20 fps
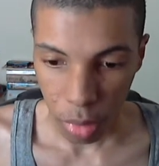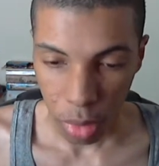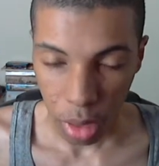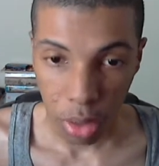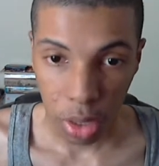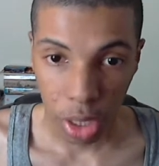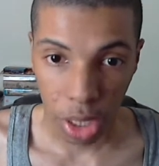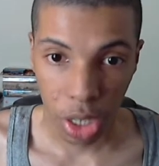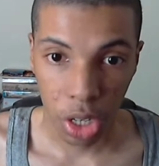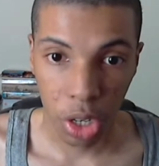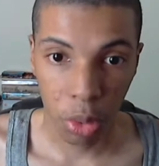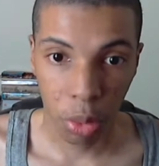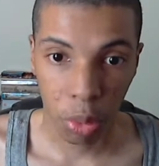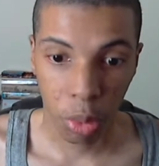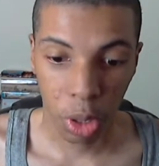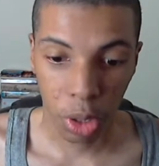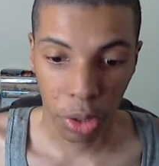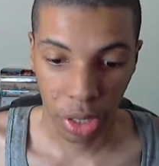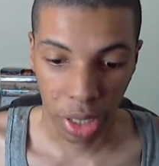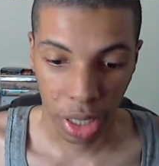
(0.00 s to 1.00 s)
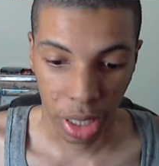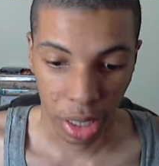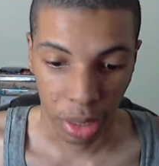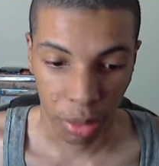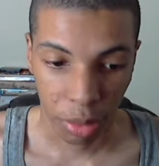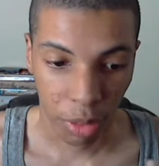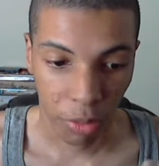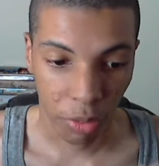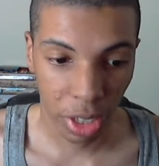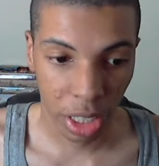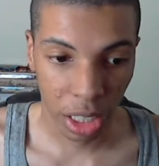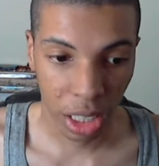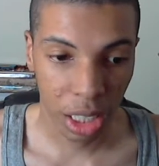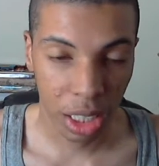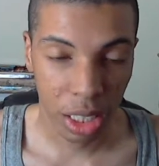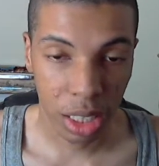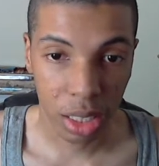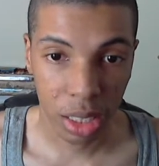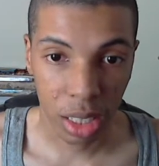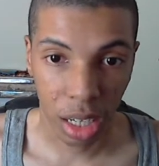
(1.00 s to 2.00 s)
the hero, well, the
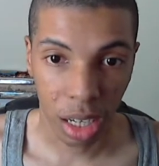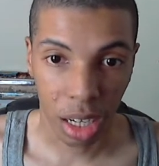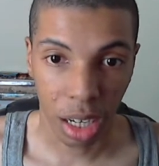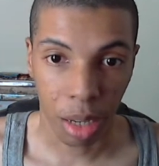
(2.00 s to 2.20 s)
villains,